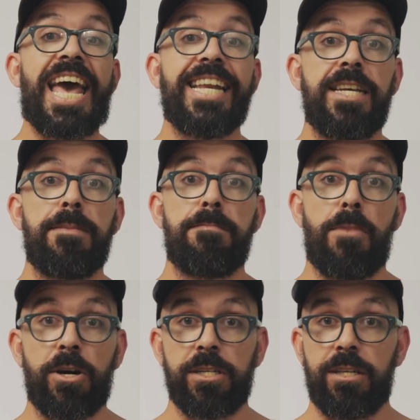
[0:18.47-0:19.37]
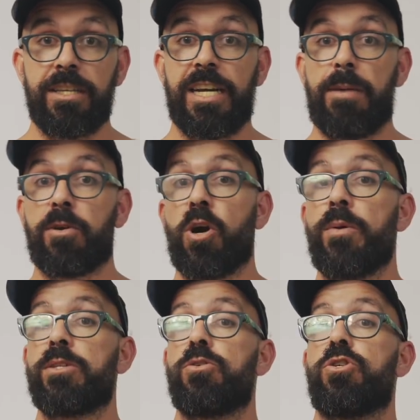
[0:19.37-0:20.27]
and the model that I'm
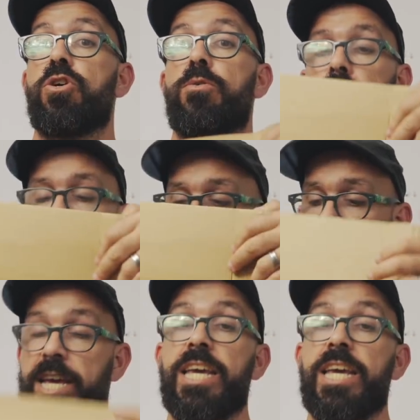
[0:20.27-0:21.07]
going to show you today